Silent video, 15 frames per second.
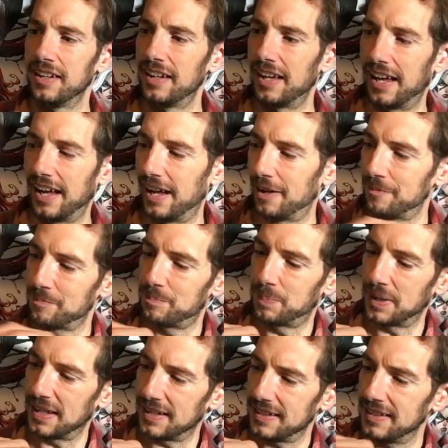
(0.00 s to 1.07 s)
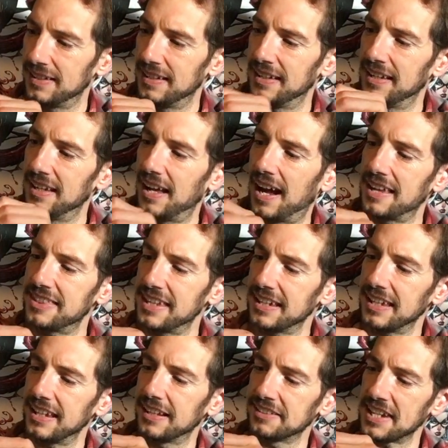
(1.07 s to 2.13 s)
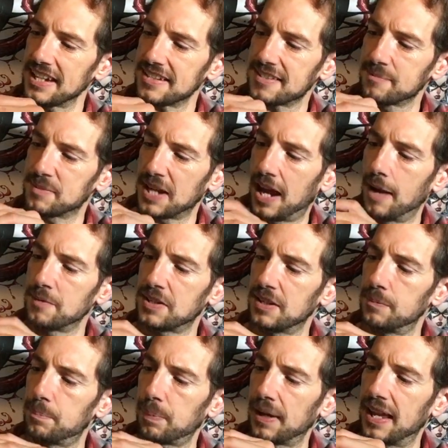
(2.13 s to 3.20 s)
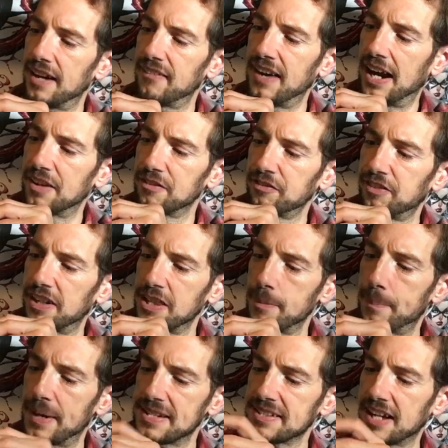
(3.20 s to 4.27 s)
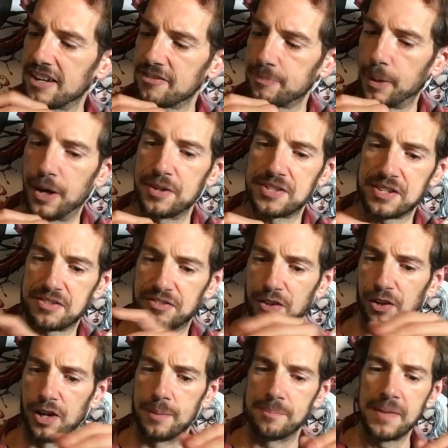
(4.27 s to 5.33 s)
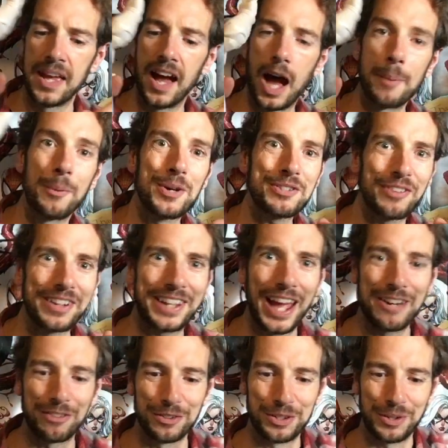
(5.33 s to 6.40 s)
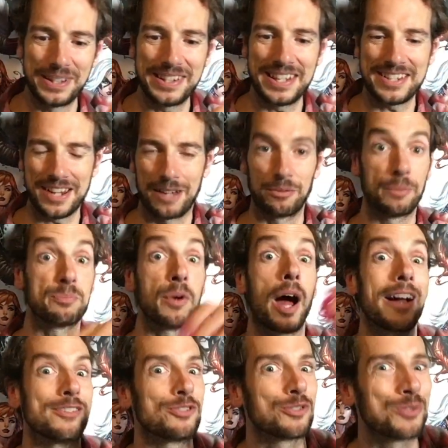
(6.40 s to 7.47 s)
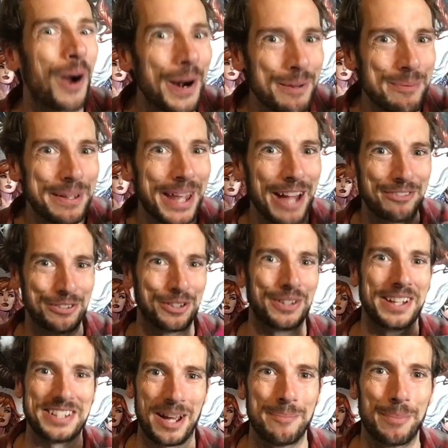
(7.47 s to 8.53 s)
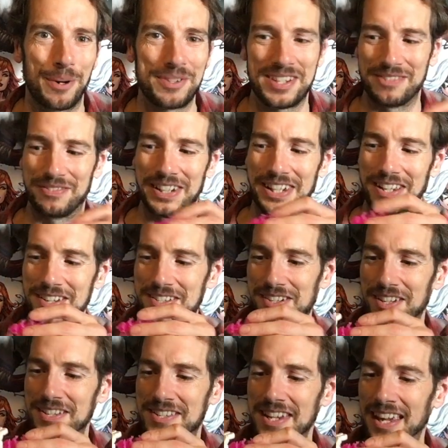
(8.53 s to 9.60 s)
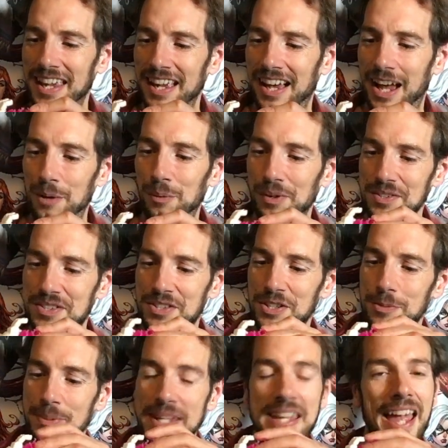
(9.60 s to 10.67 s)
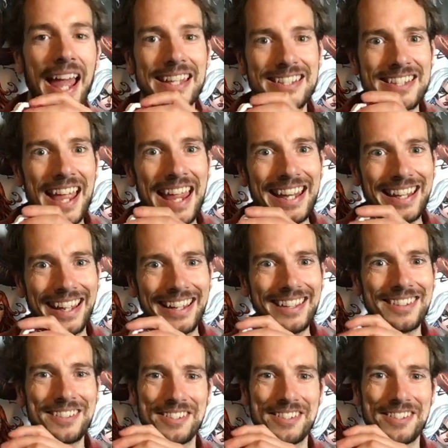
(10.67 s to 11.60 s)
Um, but I think it'll take some time to play around and find the best kind of poses for him. I'm always very careful doing these, I try to be careful doing these unboxing videos because I want to be entertaining.